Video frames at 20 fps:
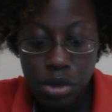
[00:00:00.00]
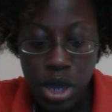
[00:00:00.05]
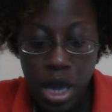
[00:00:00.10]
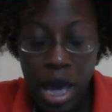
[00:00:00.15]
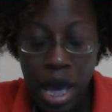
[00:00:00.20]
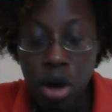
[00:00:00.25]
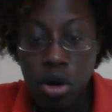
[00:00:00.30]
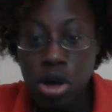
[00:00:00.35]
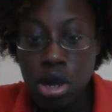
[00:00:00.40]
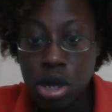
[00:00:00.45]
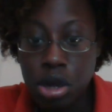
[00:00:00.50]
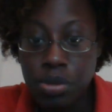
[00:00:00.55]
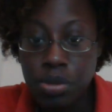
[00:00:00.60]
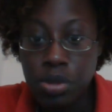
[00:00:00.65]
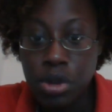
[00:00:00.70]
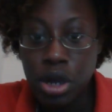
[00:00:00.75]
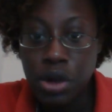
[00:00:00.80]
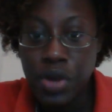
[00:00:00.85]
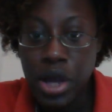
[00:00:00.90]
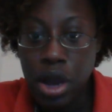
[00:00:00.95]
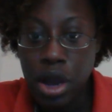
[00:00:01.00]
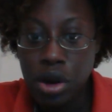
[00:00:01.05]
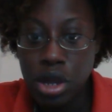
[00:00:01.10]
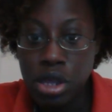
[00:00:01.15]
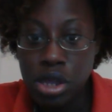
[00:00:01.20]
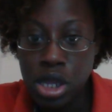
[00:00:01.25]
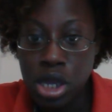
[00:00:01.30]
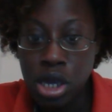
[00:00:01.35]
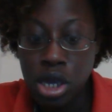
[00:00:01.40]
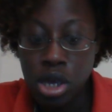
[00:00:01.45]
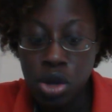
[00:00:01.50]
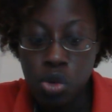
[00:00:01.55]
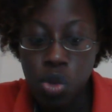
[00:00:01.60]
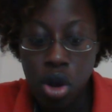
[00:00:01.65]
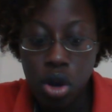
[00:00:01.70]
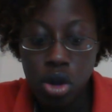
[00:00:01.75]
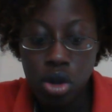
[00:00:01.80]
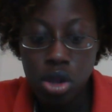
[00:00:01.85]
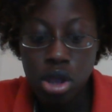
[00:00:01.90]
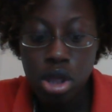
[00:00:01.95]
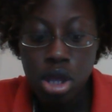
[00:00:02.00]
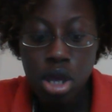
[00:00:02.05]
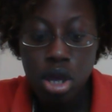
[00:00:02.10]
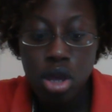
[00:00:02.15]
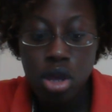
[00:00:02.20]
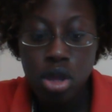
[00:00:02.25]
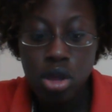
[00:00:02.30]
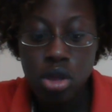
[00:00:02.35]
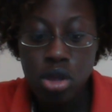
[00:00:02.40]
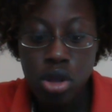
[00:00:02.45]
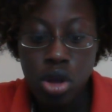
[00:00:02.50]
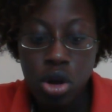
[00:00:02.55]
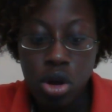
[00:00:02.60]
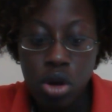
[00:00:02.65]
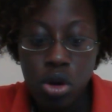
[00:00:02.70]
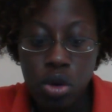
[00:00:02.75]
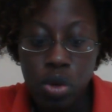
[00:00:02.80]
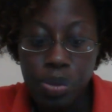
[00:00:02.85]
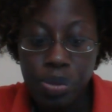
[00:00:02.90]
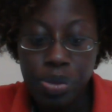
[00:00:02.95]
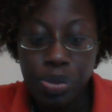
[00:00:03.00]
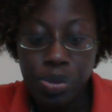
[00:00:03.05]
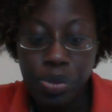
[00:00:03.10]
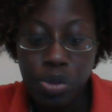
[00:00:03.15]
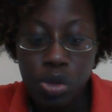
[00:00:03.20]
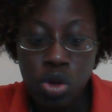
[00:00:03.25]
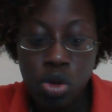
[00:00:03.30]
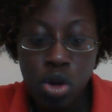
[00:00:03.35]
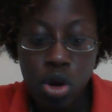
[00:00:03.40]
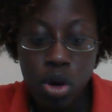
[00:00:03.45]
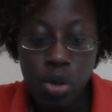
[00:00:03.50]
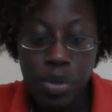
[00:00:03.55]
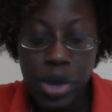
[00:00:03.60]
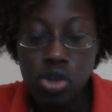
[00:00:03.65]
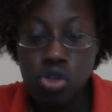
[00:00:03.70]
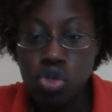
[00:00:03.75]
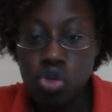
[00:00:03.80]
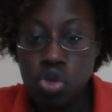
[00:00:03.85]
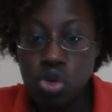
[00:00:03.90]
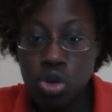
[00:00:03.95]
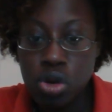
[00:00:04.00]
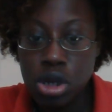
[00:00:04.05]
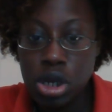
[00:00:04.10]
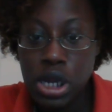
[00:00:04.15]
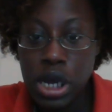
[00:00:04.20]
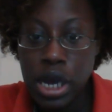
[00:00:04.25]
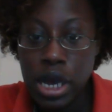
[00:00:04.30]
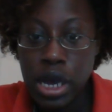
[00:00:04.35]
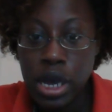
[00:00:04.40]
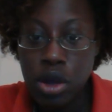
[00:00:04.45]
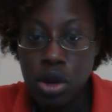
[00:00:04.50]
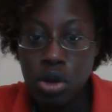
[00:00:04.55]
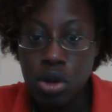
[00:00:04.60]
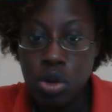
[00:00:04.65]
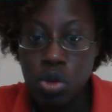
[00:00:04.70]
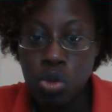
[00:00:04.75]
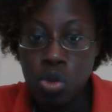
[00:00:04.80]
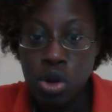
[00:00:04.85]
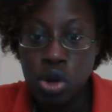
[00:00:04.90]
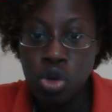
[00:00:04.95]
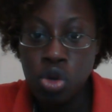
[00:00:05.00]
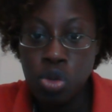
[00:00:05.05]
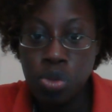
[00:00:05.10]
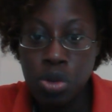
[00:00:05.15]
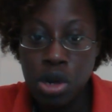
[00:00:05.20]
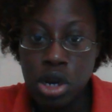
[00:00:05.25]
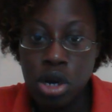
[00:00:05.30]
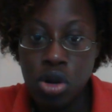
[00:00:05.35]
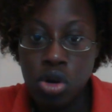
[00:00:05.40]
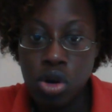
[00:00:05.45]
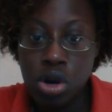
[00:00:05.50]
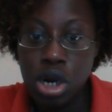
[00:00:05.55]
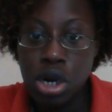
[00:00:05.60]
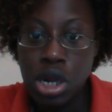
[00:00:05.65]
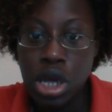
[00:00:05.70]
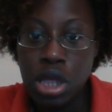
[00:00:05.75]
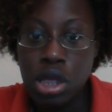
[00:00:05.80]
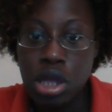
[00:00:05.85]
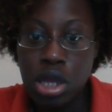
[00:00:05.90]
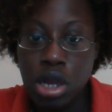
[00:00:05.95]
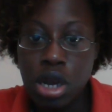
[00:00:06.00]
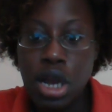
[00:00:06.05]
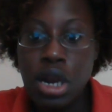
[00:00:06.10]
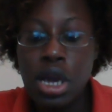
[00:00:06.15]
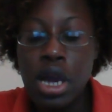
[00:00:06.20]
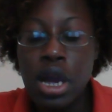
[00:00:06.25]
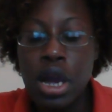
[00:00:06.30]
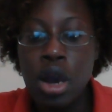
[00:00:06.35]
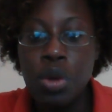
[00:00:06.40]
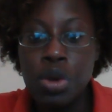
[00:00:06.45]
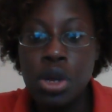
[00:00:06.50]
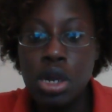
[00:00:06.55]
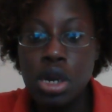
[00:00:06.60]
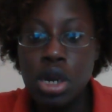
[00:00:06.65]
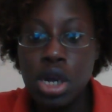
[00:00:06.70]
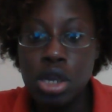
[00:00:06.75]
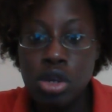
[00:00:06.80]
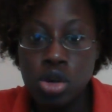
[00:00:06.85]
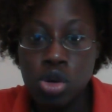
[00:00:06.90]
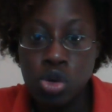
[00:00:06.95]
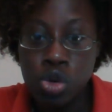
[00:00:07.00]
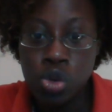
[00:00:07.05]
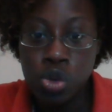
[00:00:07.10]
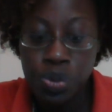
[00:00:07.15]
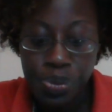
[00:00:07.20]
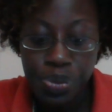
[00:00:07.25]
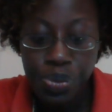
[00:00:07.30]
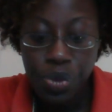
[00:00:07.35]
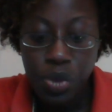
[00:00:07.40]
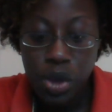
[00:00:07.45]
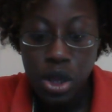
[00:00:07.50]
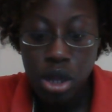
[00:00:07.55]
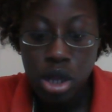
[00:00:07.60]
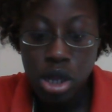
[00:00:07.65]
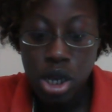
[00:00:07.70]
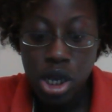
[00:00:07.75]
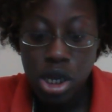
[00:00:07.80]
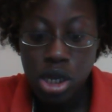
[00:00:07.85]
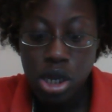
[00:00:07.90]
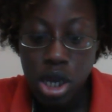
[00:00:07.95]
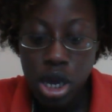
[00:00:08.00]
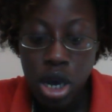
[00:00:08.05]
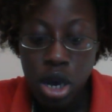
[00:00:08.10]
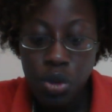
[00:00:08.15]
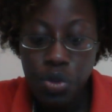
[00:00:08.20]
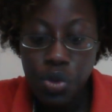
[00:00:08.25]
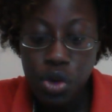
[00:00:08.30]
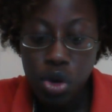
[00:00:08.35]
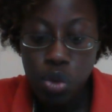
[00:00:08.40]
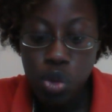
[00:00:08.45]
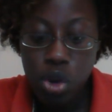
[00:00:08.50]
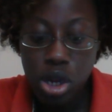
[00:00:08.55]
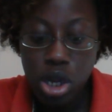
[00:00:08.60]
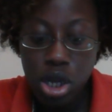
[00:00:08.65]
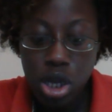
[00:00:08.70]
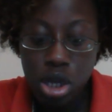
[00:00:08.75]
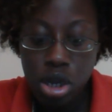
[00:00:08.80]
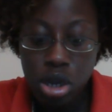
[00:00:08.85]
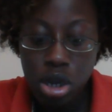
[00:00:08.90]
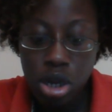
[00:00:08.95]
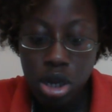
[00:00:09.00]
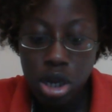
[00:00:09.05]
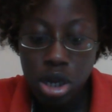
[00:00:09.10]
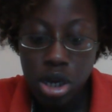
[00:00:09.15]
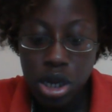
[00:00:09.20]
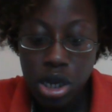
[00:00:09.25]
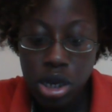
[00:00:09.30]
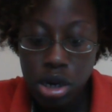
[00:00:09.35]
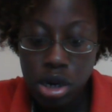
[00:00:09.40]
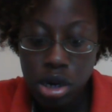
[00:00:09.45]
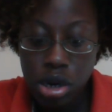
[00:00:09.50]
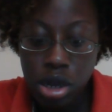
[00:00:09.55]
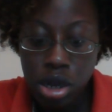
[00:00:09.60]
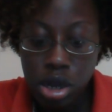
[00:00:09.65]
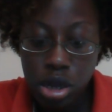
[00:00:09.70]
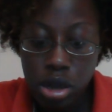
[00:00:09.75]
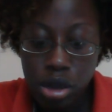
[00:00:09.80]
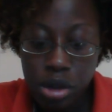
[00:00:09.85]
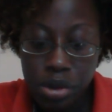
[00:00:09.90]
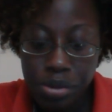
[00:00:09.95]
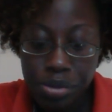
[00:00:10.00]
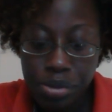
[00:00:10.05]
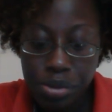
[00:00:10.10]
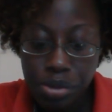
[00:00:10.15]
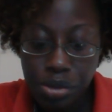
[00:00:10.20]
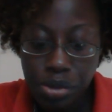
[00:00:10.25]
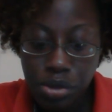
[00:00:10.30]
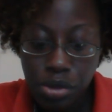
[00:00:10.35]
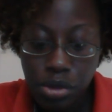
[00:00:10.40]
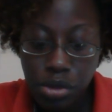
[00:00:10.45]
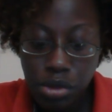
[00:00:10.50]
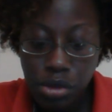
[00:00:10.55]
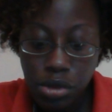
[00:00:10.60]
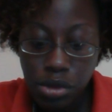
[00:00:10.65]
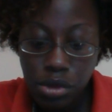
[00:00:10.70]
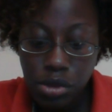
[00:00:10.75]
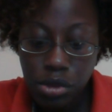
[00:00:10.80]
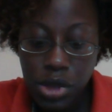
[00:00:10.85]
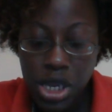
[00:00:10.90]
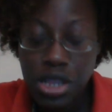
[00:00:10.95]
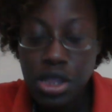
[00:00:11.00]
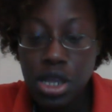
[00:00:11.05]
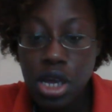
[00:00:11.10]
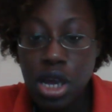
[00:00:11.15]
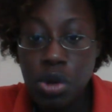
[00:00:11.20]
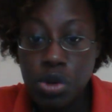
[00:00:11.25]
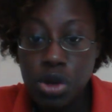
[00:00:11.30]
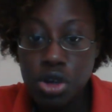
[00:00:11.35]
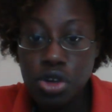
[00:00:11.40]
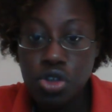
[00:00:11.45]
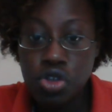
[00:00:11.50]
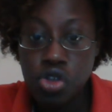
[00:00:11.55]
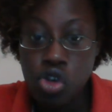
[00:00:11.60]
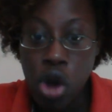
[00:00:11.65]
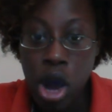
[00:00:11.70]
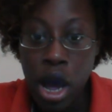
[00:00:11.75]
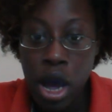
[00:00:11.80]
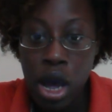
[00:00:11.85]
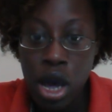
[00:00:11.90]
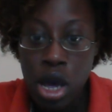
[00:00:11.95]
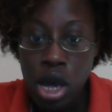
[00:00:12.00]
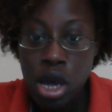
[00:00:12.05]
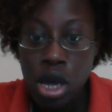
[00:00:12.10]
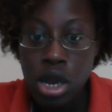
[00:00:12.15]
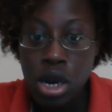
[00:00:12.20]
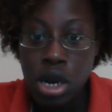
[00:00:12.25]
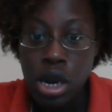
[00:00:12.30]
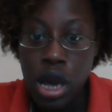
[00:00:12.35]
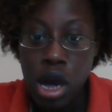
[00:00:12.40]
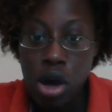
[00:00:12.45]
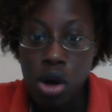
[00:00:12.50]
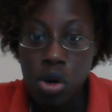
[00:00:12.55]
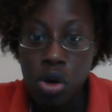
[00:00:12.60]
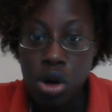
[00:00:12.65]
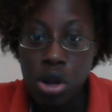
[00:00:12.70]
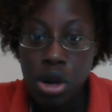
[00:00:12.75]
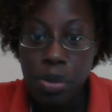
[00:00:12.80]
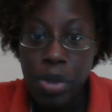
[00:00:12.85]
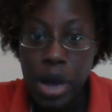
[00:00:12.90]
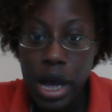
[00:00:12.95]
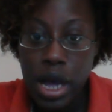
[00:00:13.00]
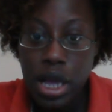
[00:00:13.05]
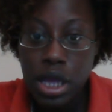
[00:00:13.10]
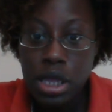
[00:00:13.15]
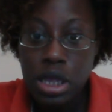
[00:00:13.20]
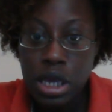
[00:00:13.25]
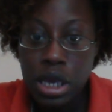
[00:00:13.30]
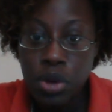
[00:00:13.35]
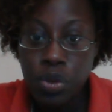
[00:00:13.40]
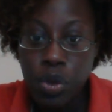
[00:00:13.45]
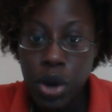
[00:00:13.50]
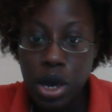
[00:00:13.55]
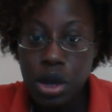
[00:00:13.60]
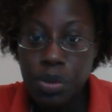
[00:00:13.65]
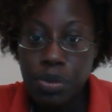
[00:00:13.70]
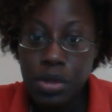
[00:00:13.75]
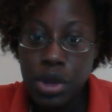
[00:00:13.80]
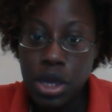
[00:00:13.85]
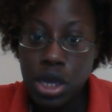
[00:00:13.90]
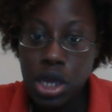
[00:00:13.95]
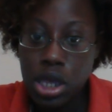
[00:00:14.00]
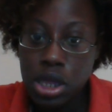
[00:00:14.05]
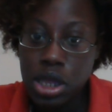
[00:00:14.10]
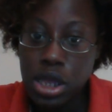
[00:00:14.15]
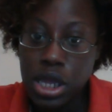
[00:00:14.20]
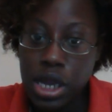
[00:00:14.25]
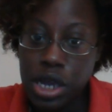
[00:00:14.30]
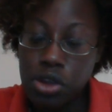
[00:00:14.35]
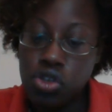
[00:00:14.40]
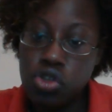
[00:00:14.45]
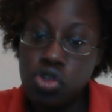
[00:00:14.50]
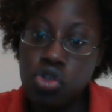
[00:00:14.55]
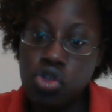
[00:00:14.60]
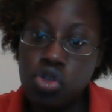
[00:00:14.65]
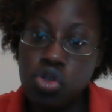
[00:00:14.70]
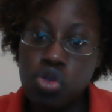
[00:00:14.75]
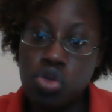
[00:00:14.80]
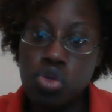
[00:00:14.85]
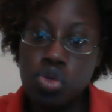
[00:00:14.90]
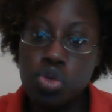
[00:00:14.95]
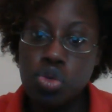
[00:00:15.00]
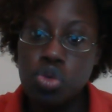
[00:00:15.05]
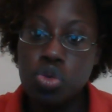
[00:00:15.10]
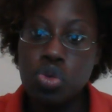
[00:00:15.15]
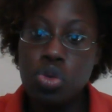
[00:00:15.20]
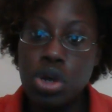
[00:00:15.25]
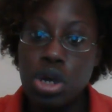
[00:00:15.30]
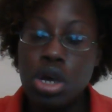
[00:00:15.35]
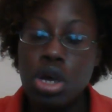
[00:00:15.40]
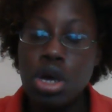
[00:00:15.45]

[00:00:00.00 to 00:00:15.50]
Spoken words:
outcome of how this thing works. So, make sure that when you put it on a designated area that you clean the area really good, and that the area is dry. Now on the box it recommends that you